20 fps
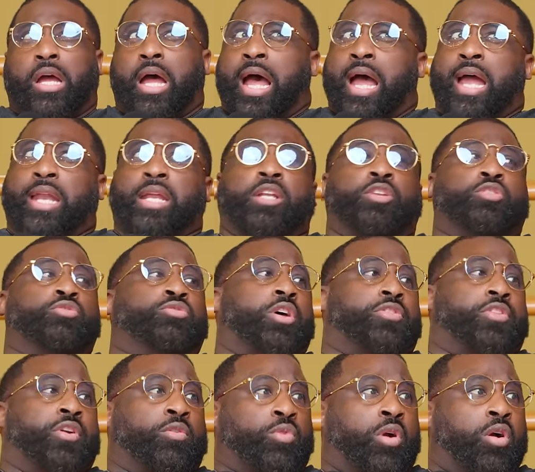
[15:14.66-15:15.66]
I didn't do
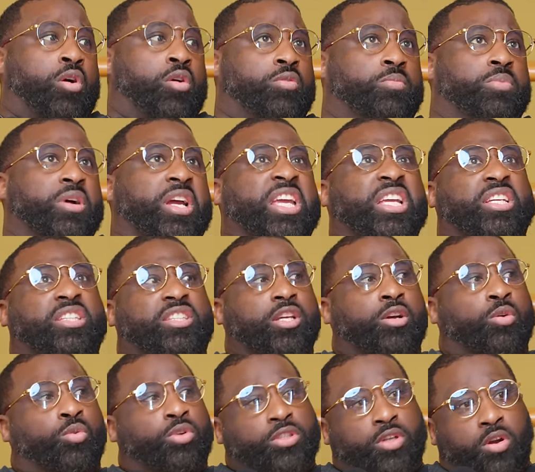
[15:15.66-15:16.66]
nothing wrong, but he
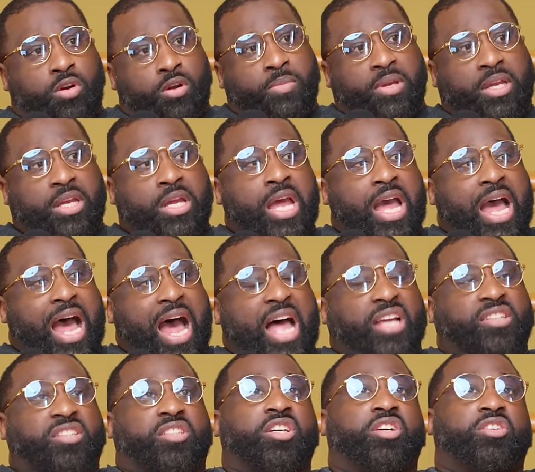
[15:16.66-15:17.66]
still was on me.
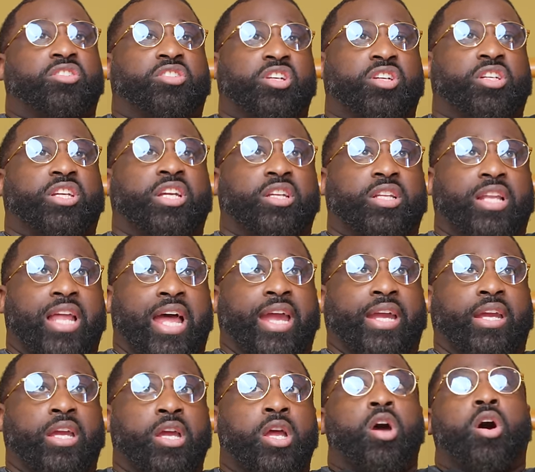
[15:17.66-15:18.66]
I still took it
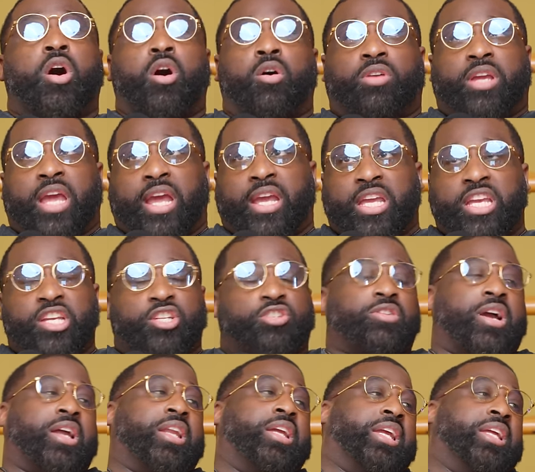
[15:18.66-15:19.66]
like, okay, he's
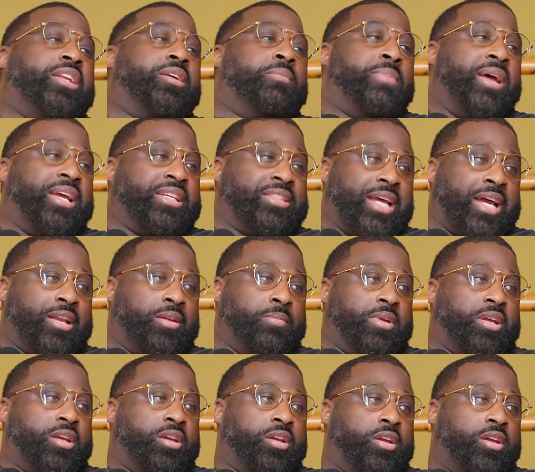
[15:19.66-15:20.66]
trying to get the best out of me.